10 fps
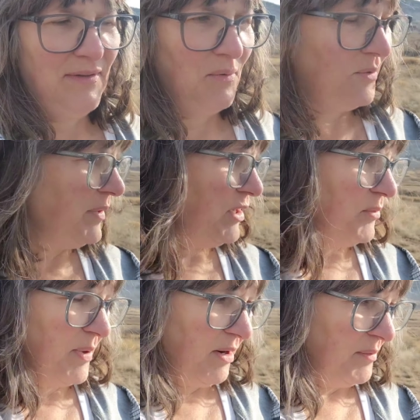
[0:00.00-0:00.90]
There will be no
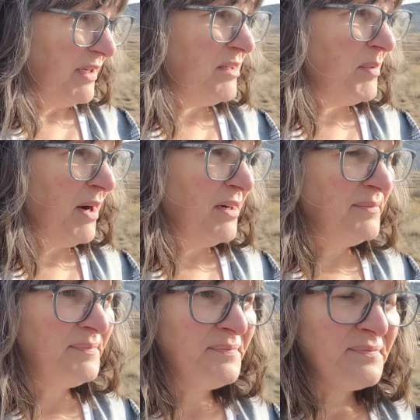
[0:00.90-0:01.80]
apartment in the
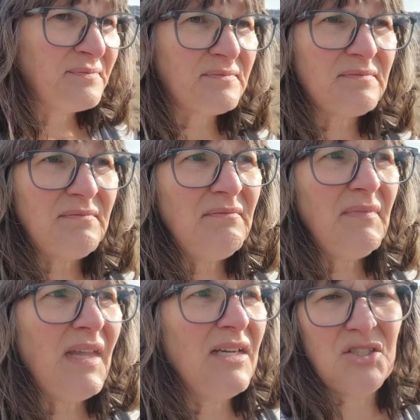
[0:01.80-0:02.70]
barn.
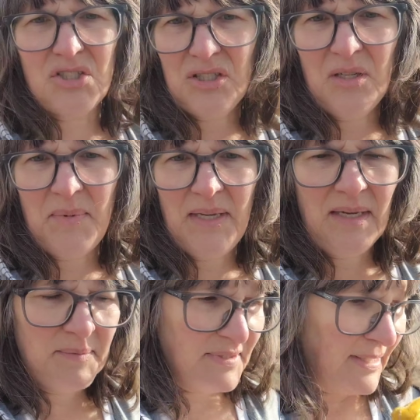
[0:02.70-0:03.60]
It's just going to be
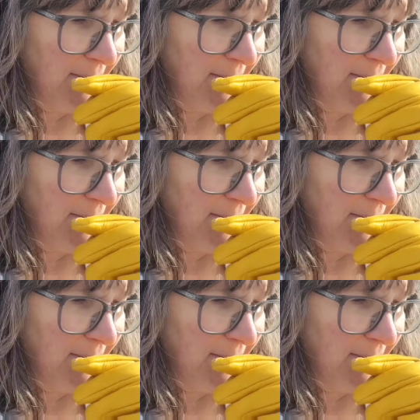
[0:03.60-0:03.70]
Kip's